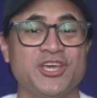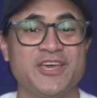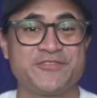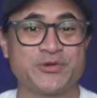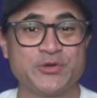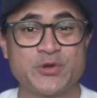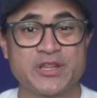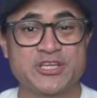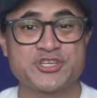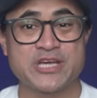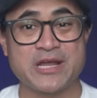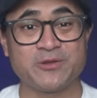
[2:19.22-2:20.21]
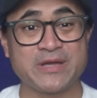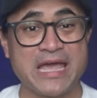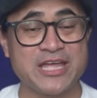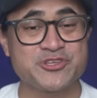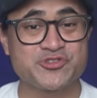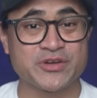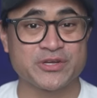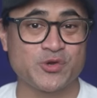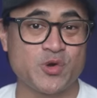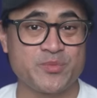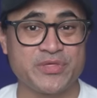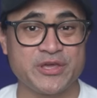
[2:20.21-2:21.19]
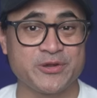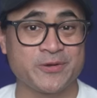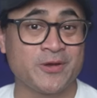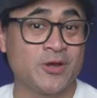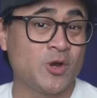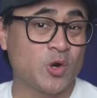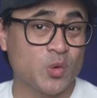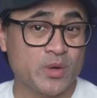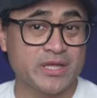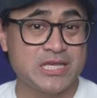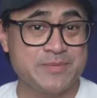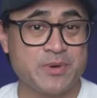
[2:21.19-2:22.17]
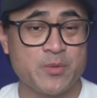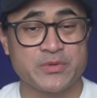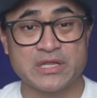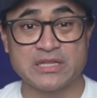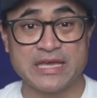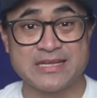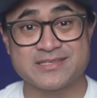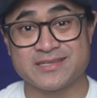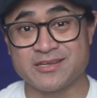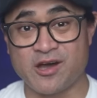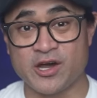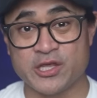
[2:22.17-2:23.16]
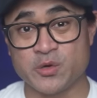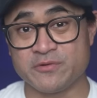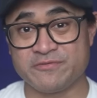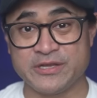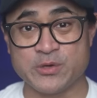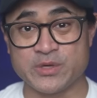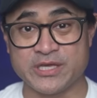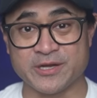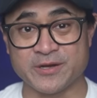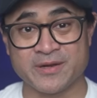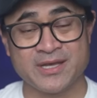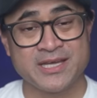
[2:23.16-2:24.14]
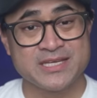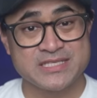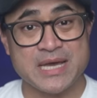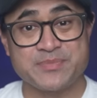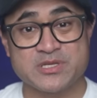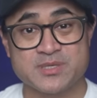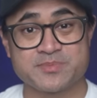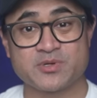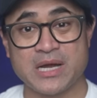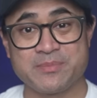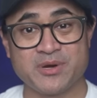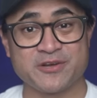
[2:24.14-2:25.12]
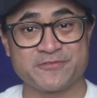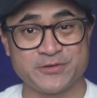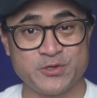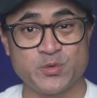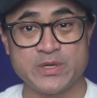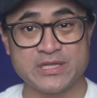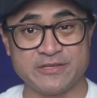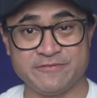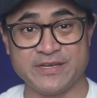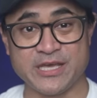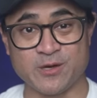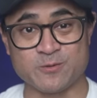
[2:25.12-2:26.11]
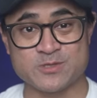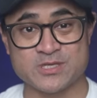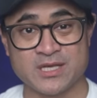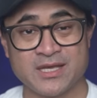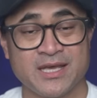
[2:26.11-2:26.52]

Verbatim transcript: If you're new to the channel and you're into home theater or want to keep up with the latest in audio and video gear, tap the subscribe button for new weekly videos.